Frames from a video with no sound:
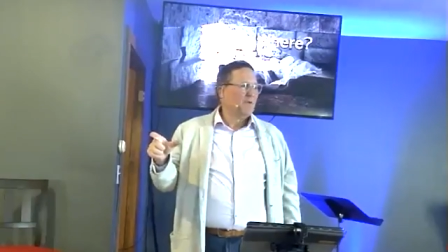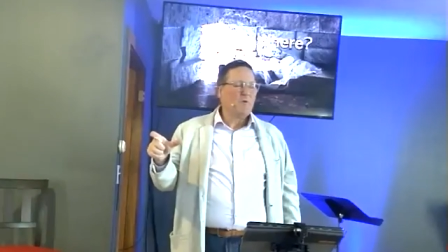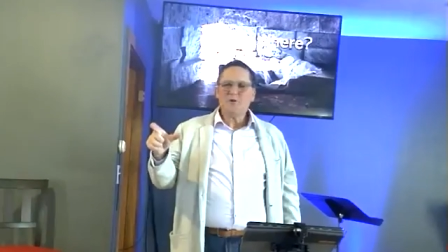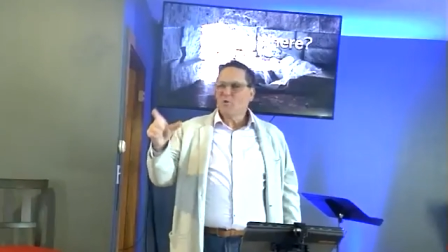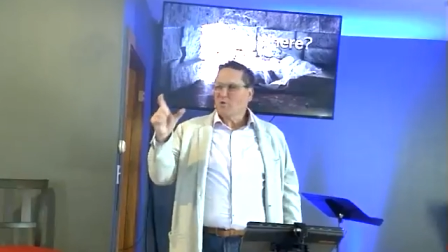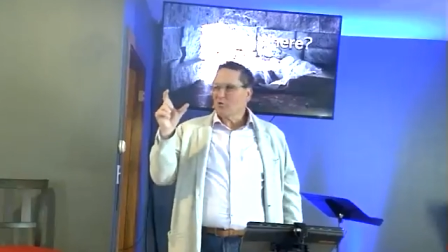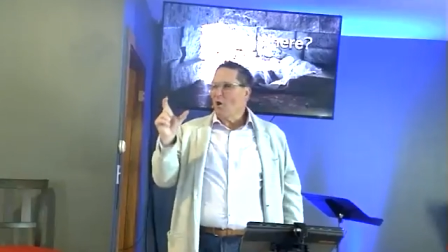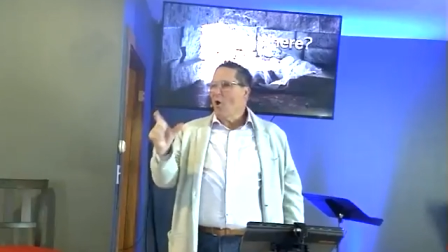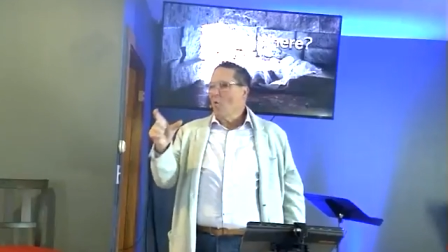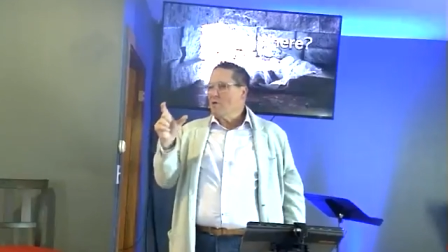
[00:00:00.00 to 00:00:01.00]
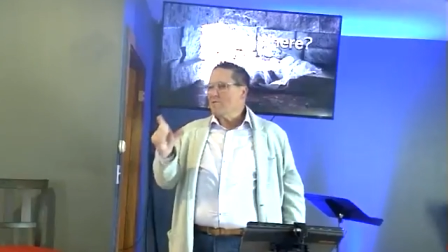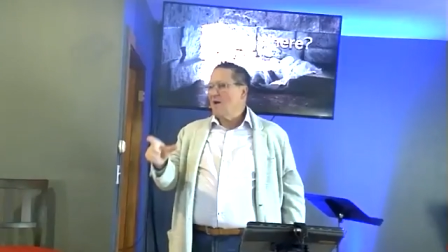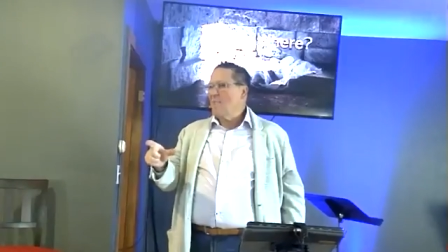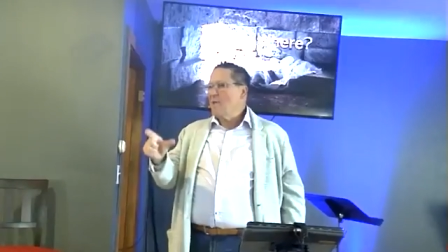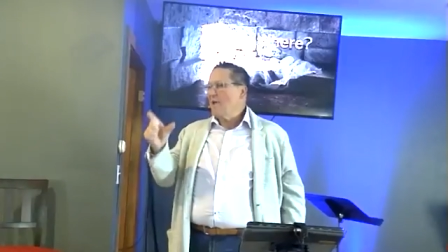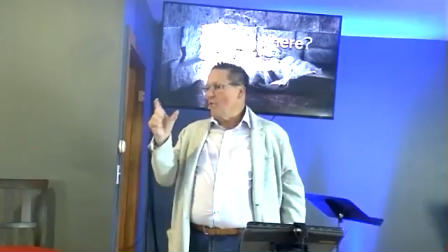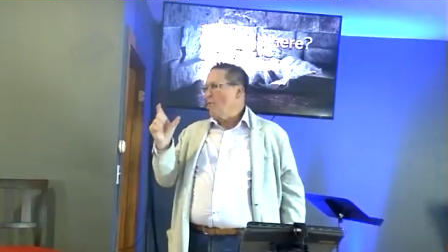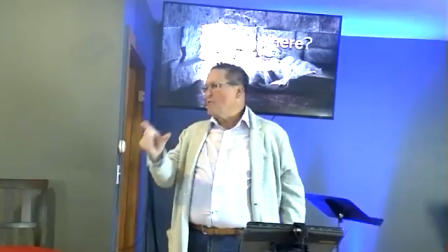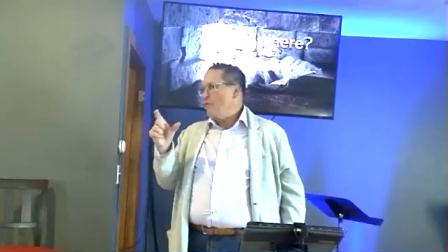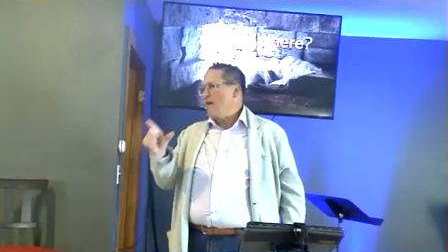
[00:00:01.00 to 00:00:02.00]
We know there's always coming a
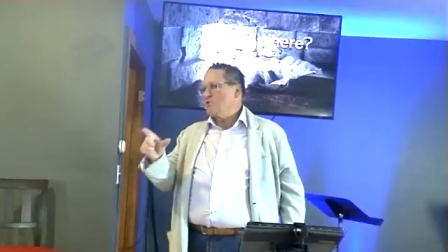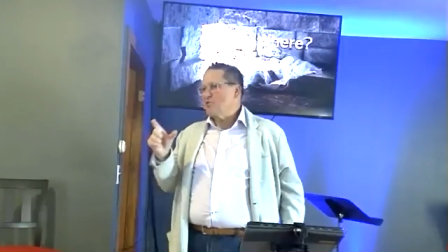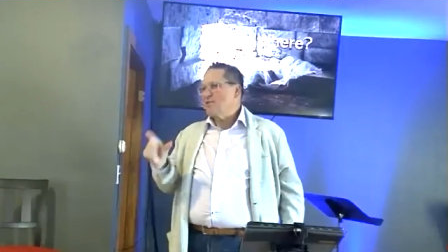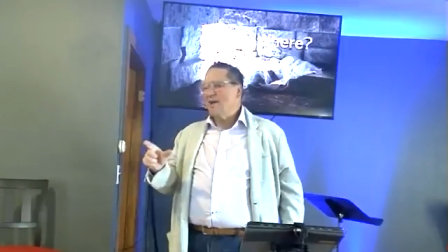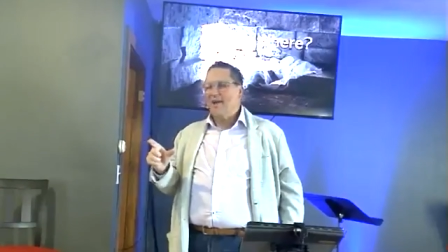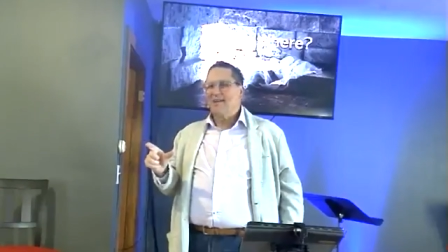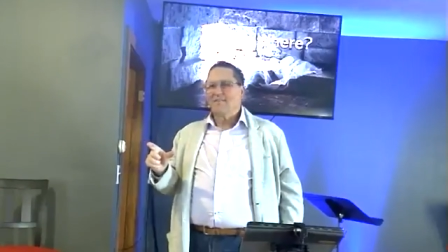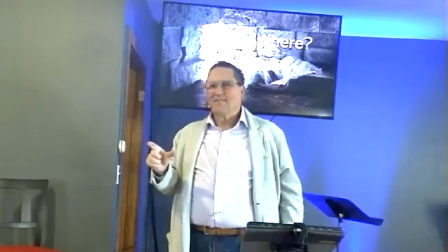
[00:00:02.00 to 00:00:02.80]
resurrection day.